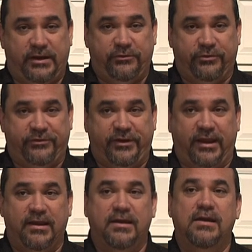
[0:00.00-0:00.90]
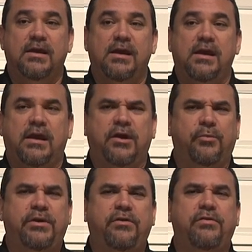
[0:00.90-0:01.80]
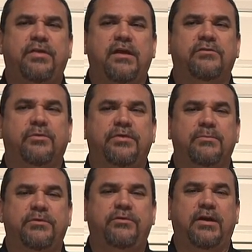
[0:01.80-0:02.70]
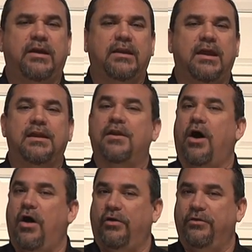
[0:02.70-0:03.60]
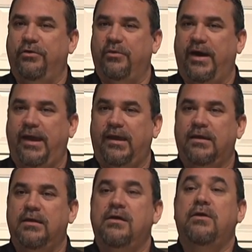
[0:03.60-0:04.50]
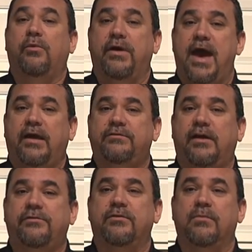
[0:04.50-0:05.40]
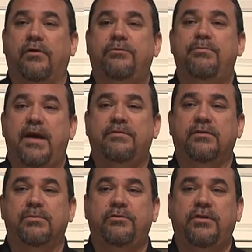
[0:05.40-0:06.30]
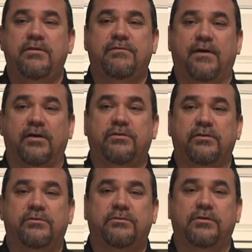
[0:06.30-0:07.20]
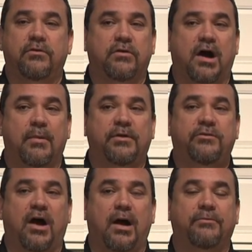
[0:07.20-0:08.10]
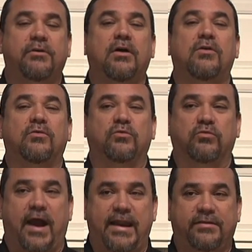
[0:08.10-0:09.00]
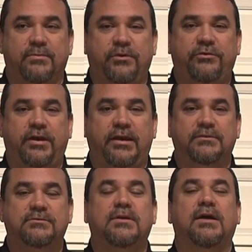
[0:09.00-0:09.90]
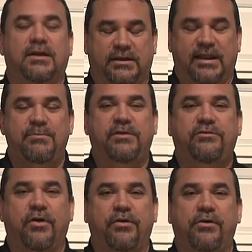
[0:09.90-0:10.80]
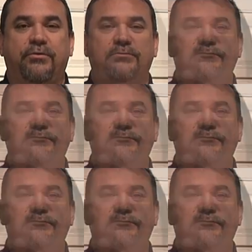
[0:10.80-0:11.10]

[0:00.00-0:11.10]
interesting. Here we do things with the machine in an all-new way. We access the most basic machine functions to do common jobs right at the machine. Let me show you.